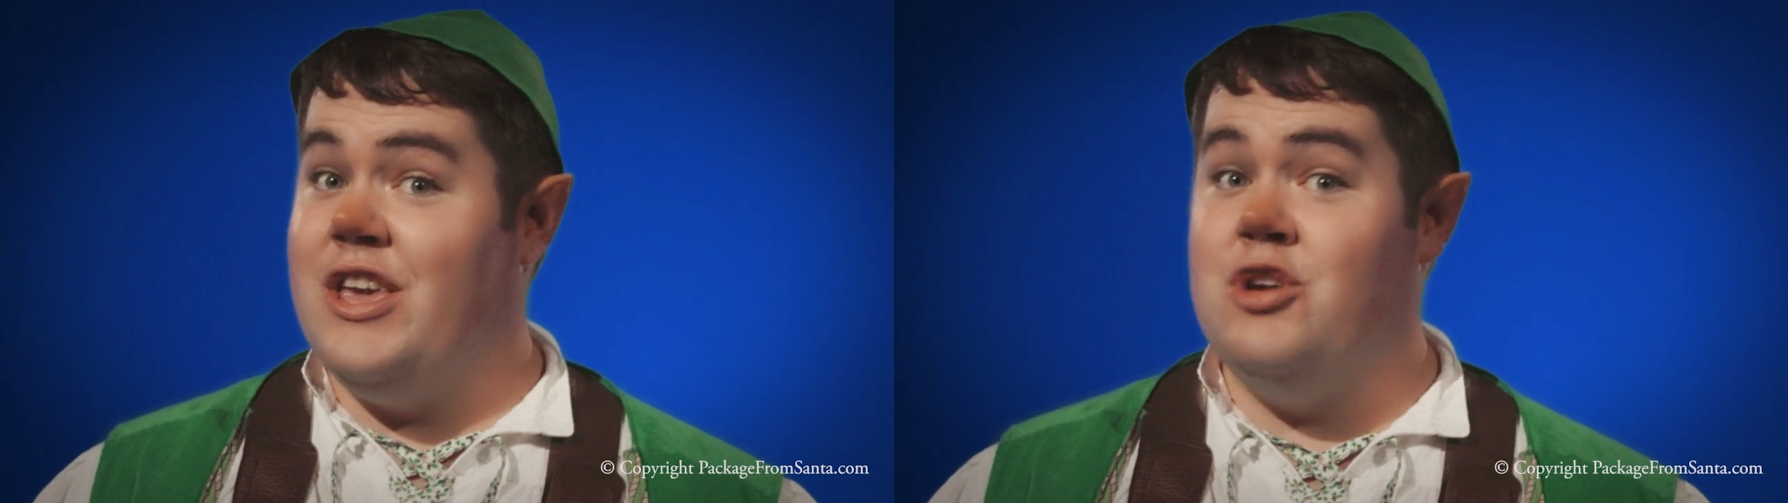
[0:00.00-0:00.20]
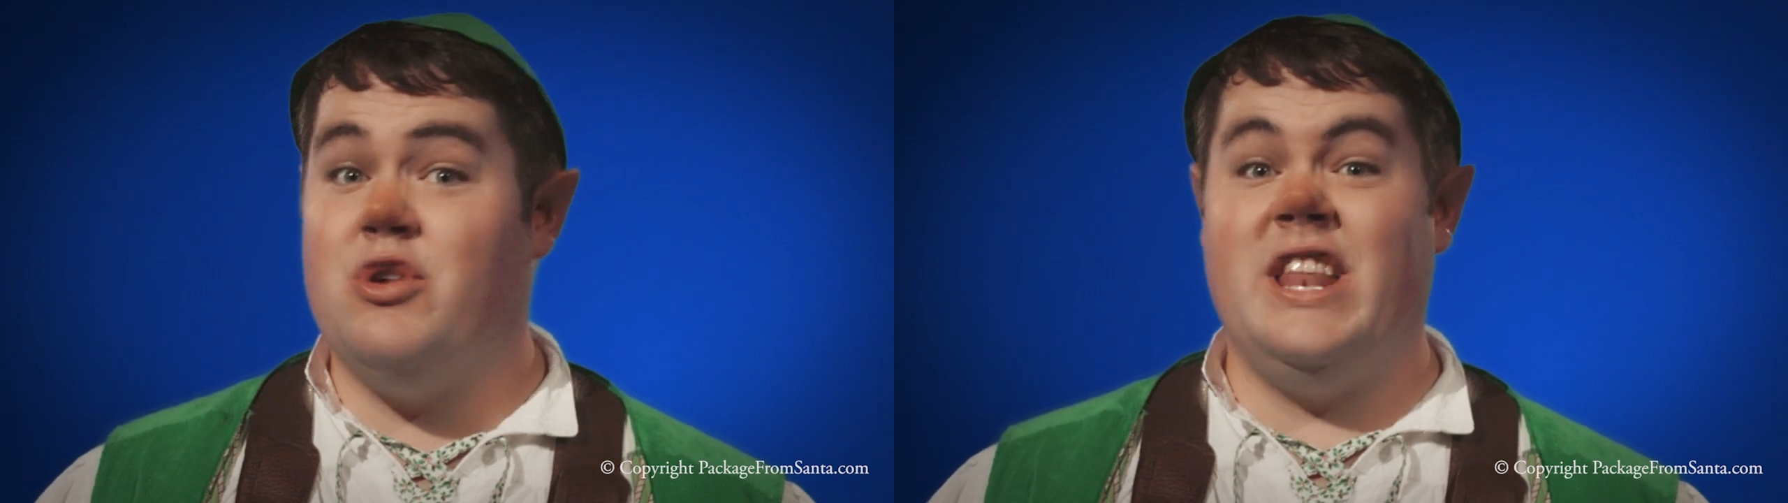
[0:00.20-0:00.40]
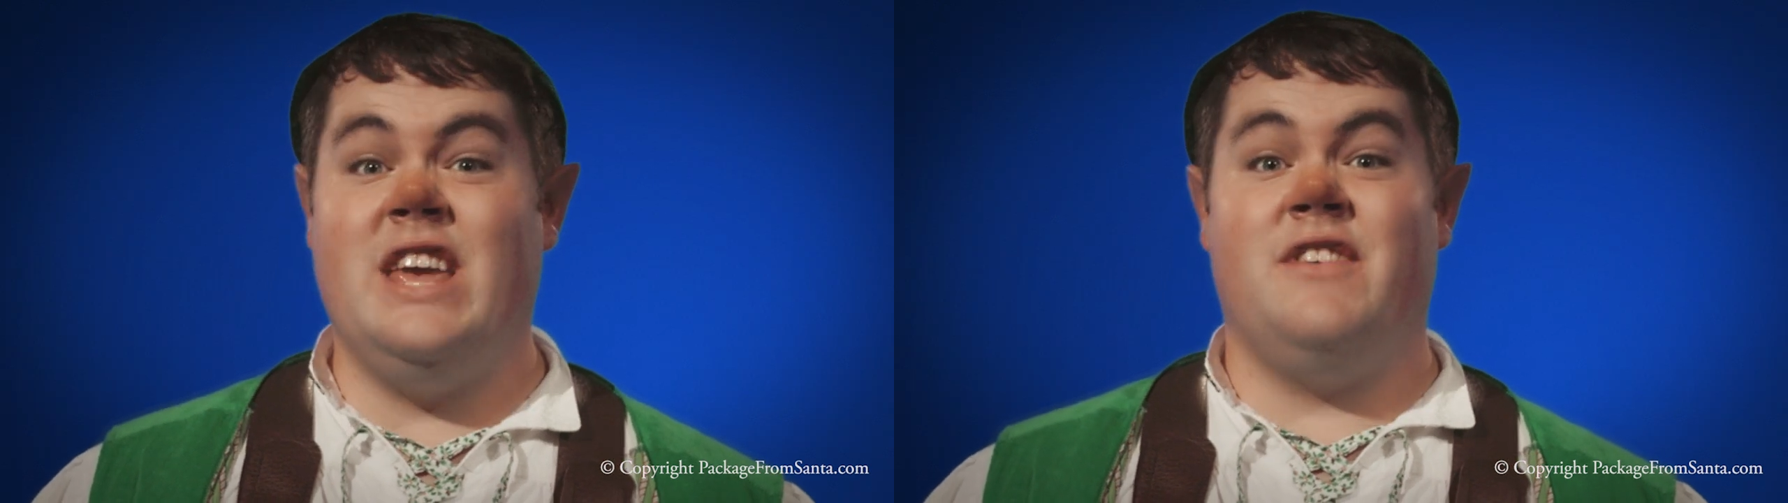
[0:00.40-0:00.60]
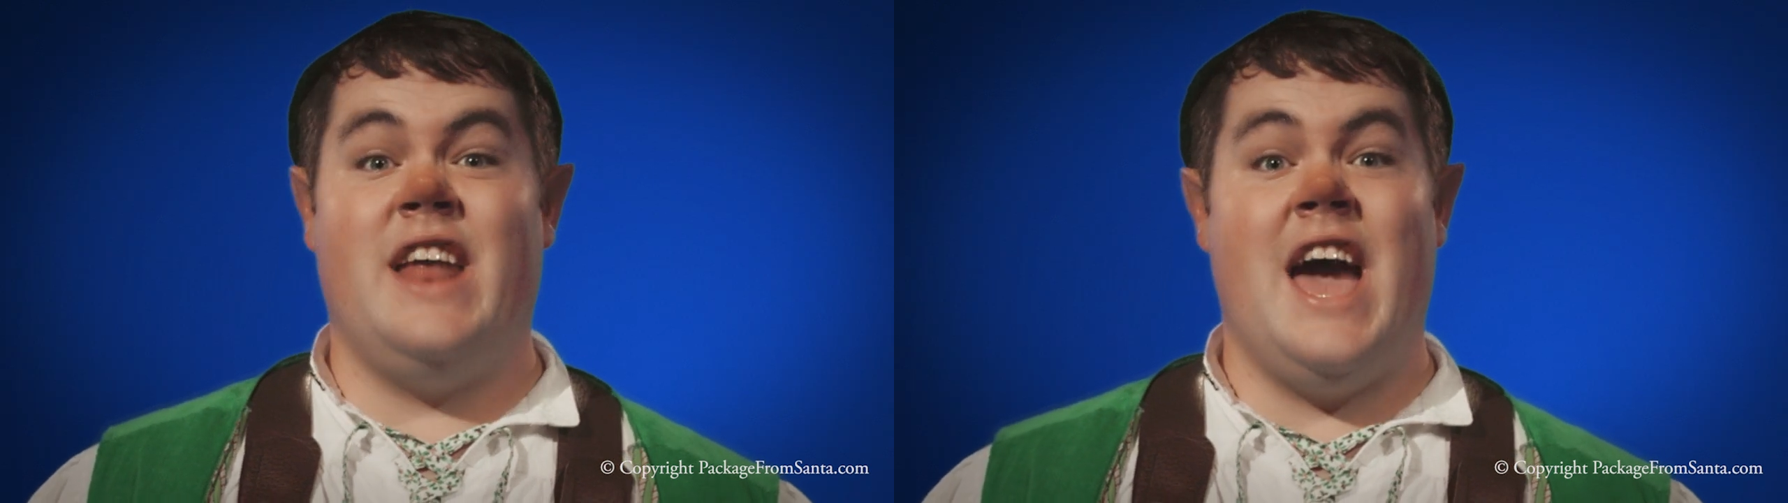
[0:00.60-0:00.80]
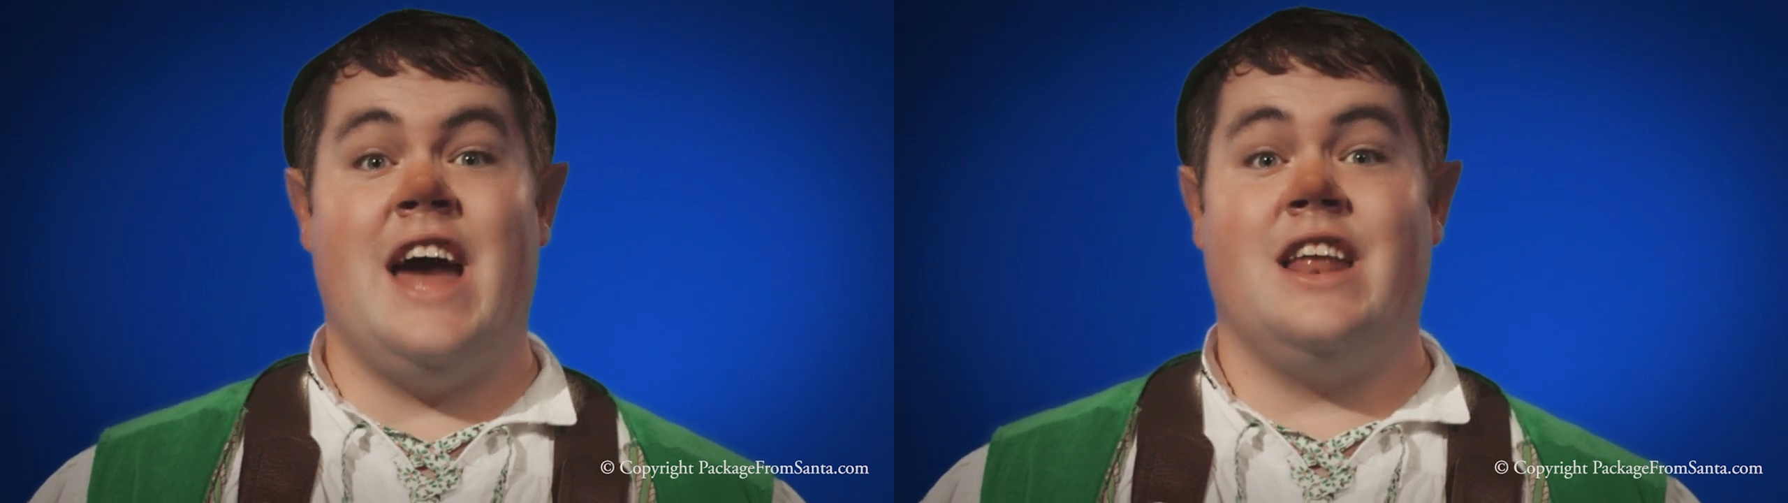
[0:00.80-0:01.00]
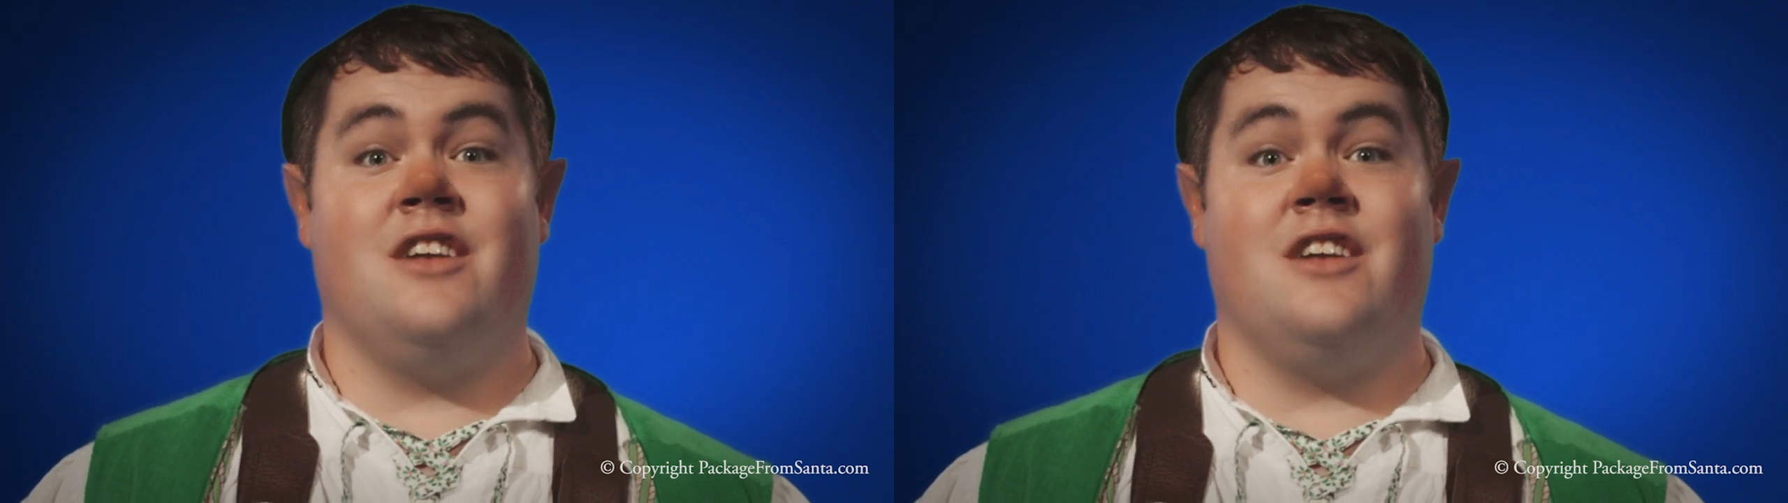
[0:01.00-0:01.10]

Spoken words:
you can even add